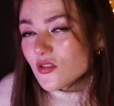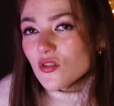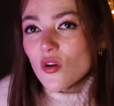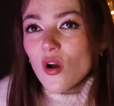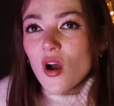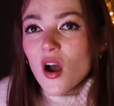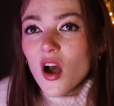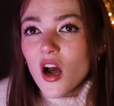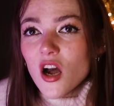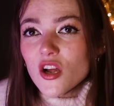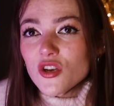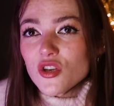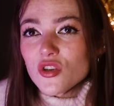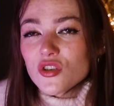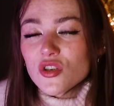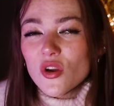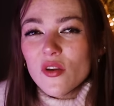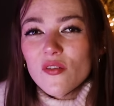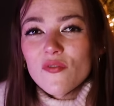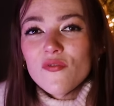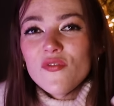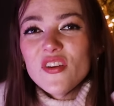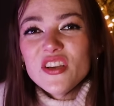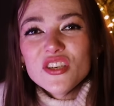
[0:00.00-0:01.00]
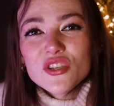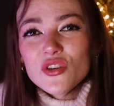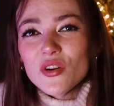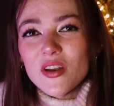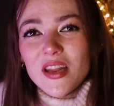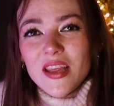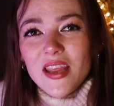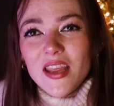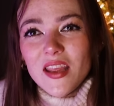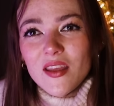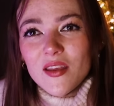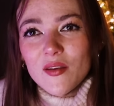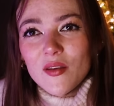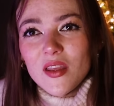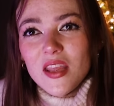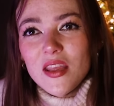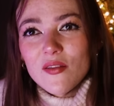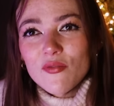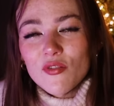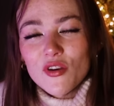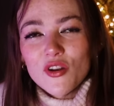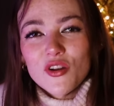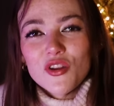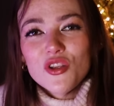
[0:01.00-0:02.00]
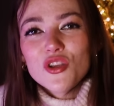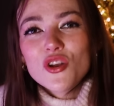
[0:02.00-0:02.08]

it's not hard, you can show it visually, even.